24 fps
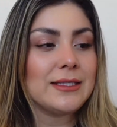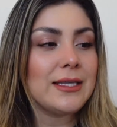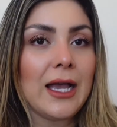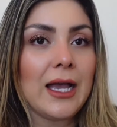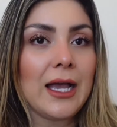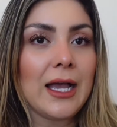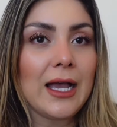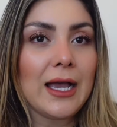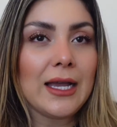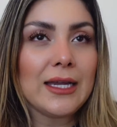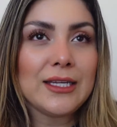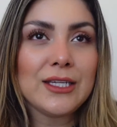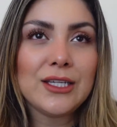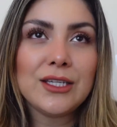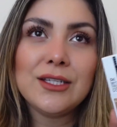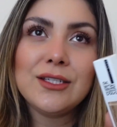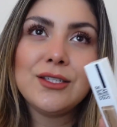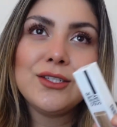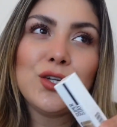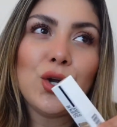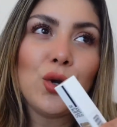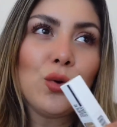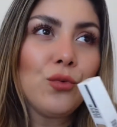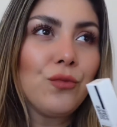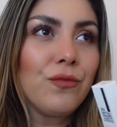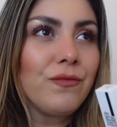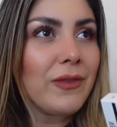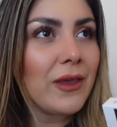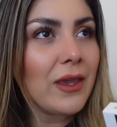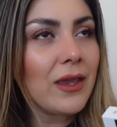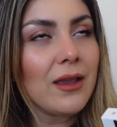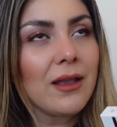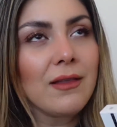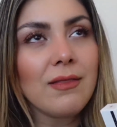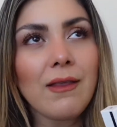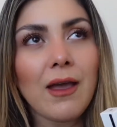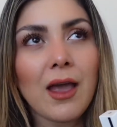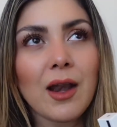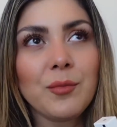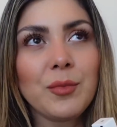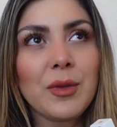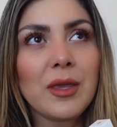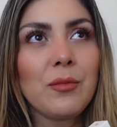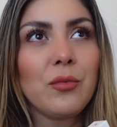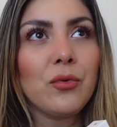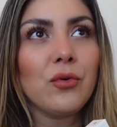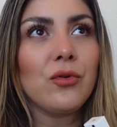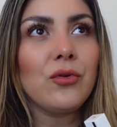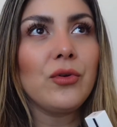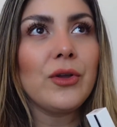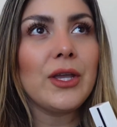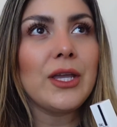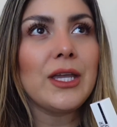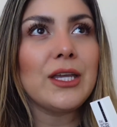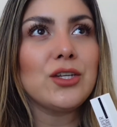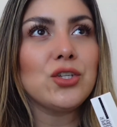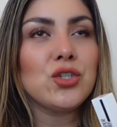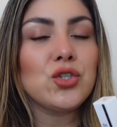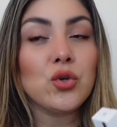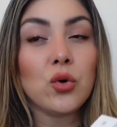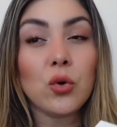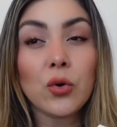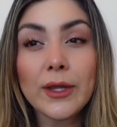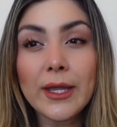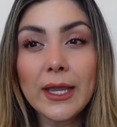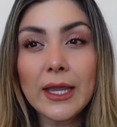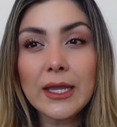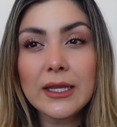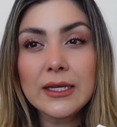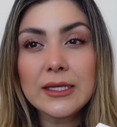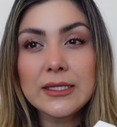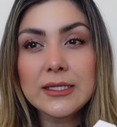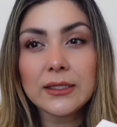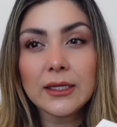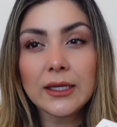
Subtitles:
I don't think a lot of people enjoy it.